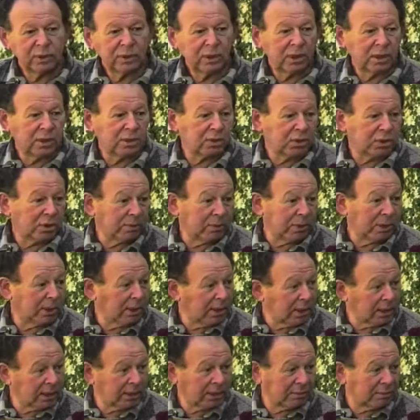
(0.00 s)
And Charney,
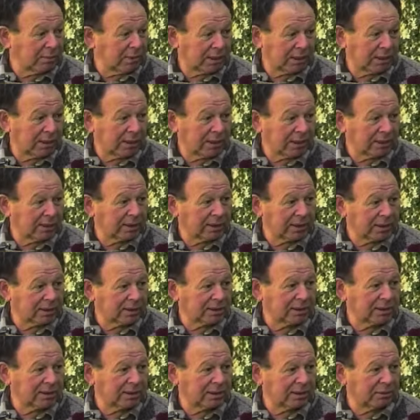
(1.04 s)
like in many other
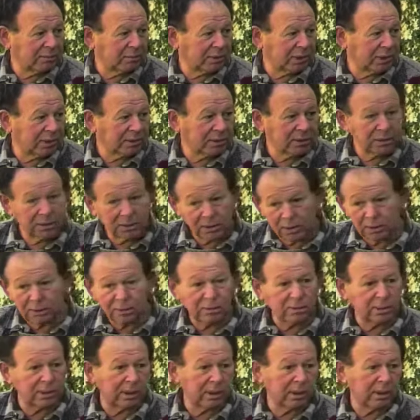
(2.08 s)
cases in the past, he said,
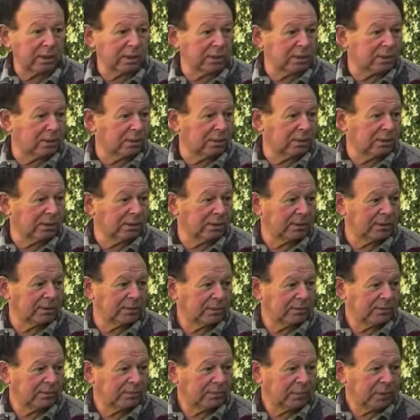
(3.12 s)
okay, let's do it,
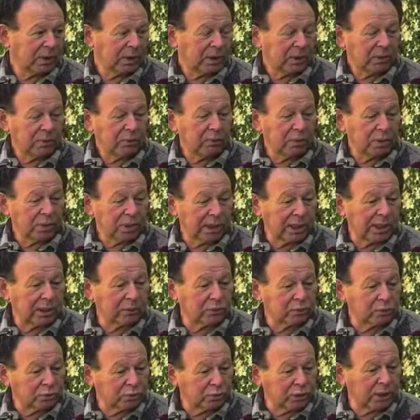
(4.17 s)

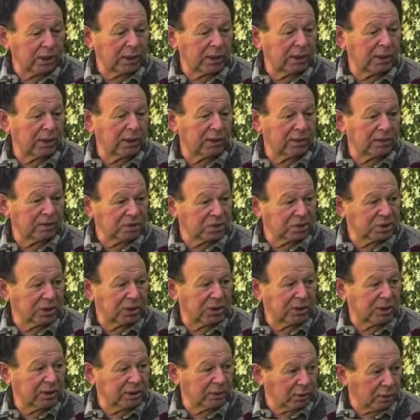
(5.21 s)
without really
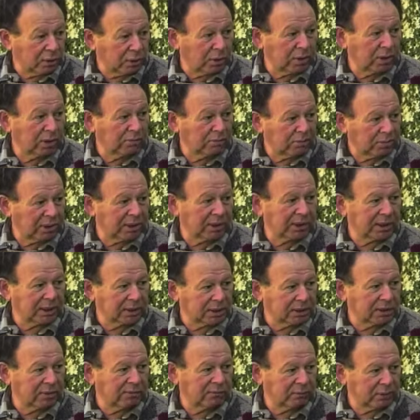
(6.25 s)
understanding all the
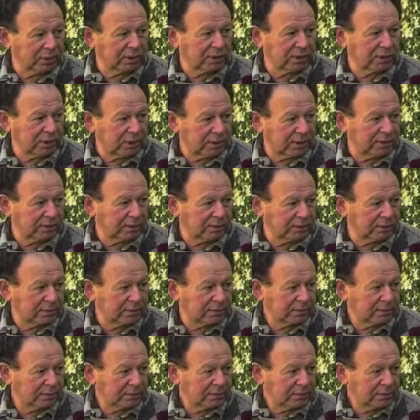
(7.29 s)
implication of what he did.
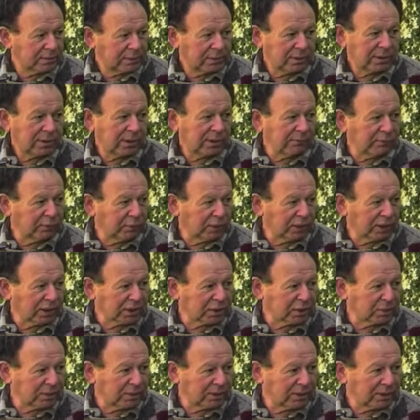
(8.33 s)
If you
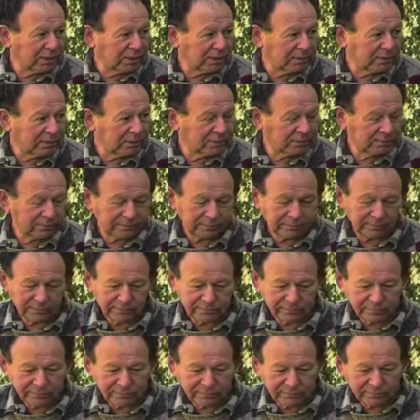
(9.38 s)
ask me,
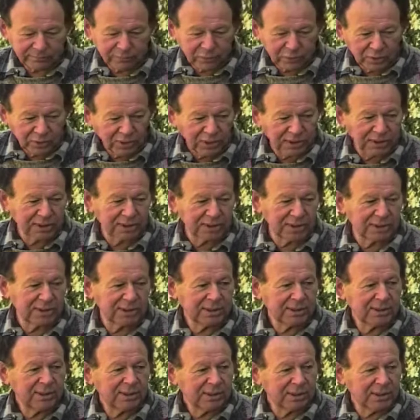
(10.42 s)
this is
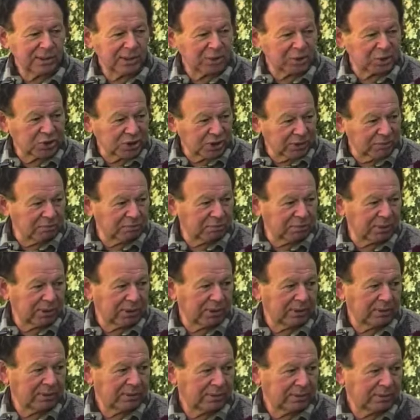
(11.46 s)
a simple
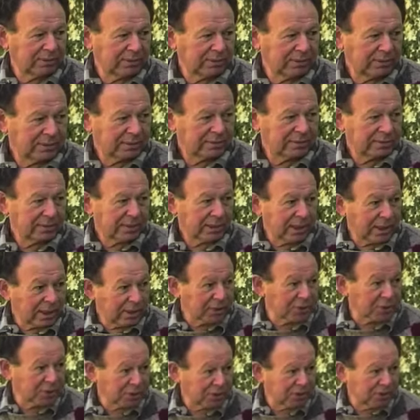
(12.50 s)

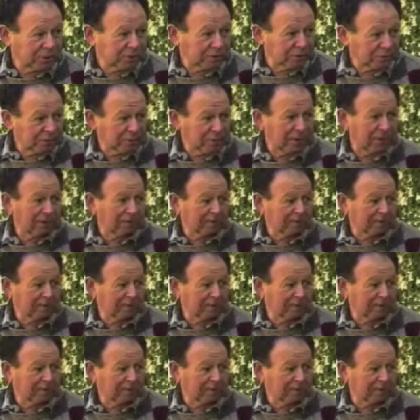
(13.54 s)
answer to that